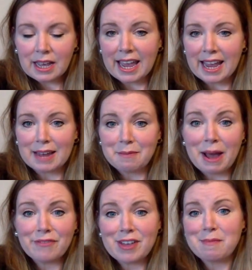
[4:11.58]
And
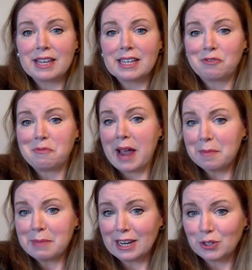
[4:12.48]
my family is from
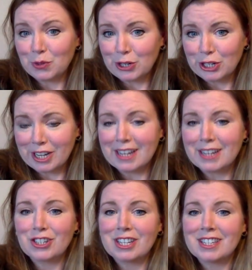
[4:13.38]
Albany, Georgia,
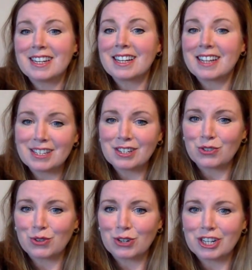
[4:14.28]
and she's in Augusta,
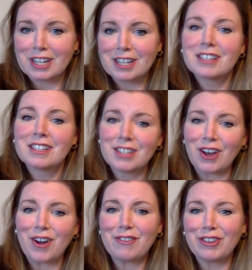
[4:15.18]
Georgia,
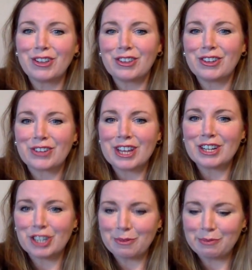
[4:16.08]
so I feel a little
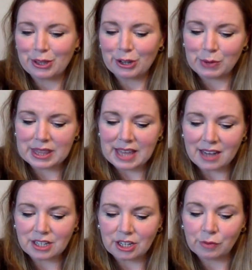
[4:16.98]
kinship with her with
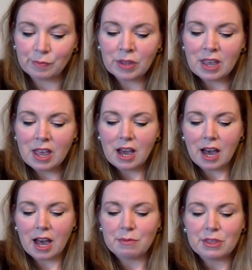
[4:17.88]
that too.
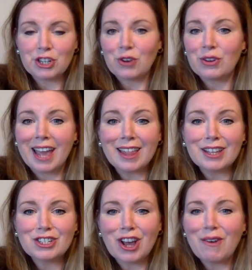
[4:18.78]
The Joan and
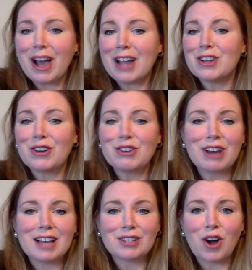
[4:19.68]
Kelly show, I know you
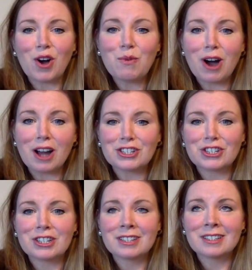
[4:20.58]
guys all
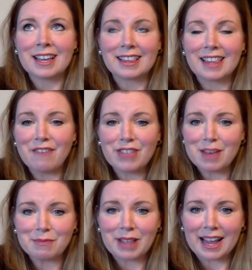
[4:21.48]
watch and love
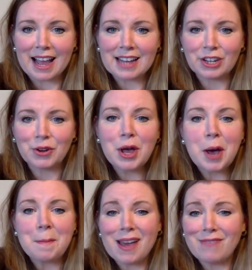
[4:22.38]
them like I do.
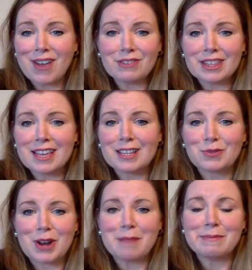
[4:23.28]
My favorite thing is
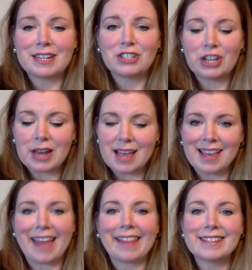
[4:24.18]
when I'm stitching and
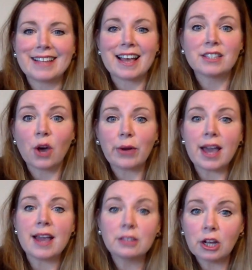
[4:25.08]
Kelly says,
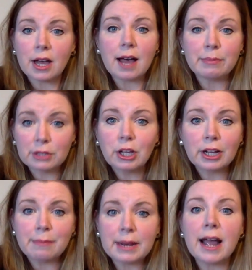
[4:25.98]
okay, look up
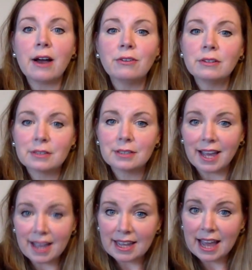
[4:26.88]
now.
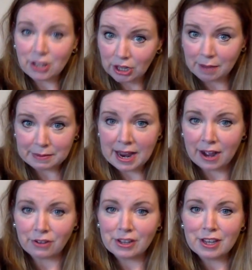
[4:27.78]
Yeah, look up
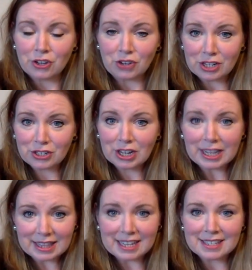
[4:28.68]
now. You need to look
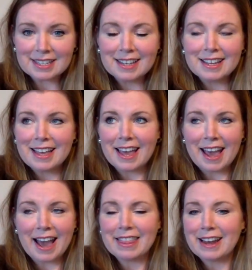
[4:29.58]
at this.
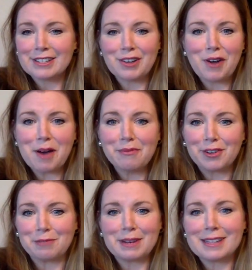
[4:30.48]
That is so
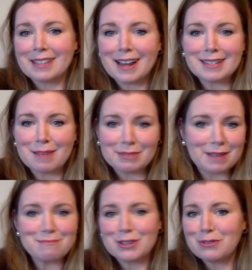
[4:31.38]
helpful, because a lot of times
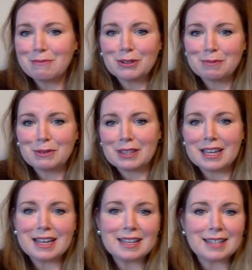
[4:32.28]
I'm doing multiple
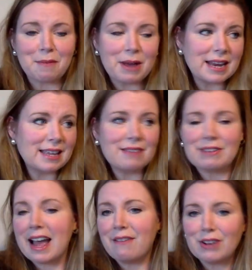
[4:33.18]
things. I might
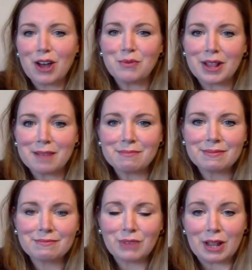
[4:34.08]
even have it on while
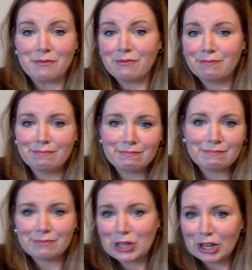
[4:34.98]
I'm
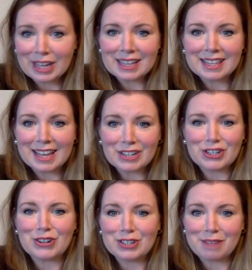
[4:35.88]
cooking in the
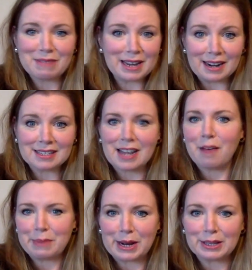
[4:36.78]
kitchen or something, and I
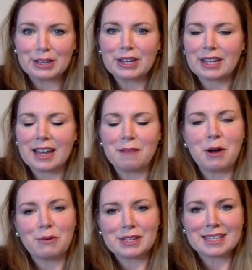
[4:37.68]
stop and I look, and I'm
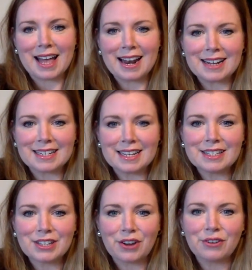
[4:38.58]
always glad I
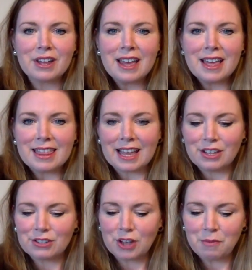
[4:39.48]
did. So
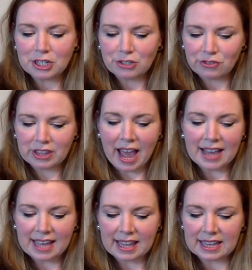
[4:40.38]
thank you so much for
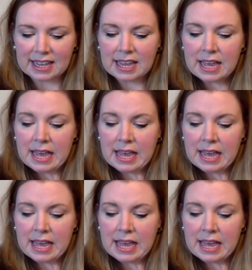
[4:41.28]
that, Kelly.